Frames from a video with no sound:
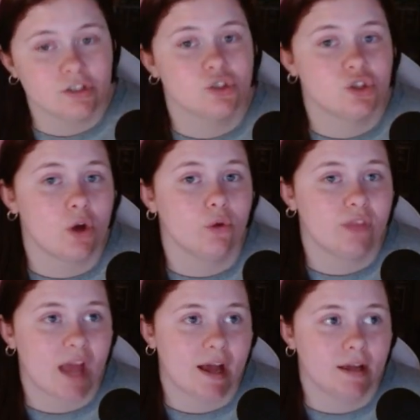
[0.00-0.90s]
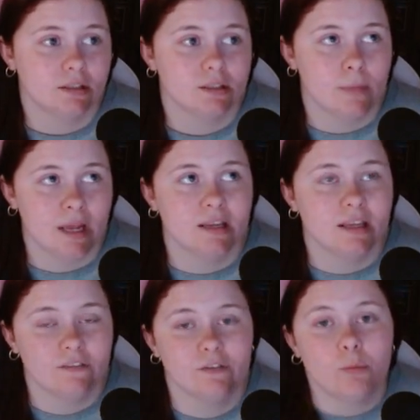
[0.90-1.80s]
so that made it
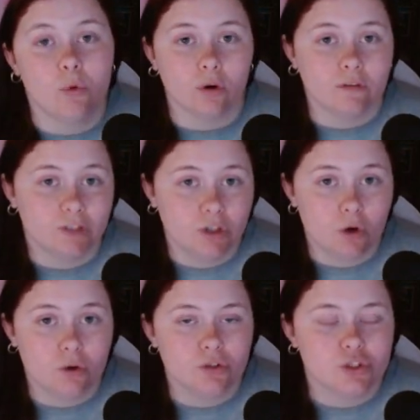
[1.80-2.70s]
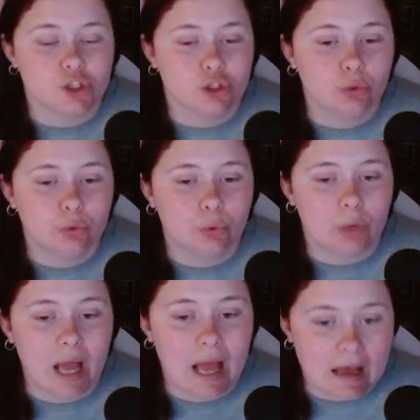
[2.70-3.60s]
even more of a goal to
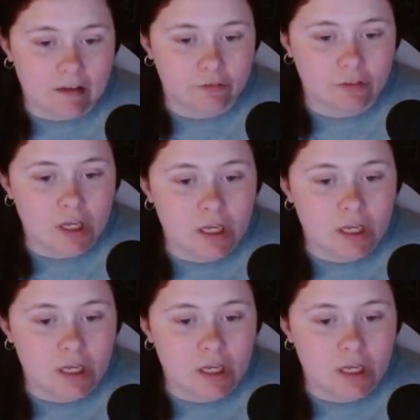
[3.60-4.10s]
have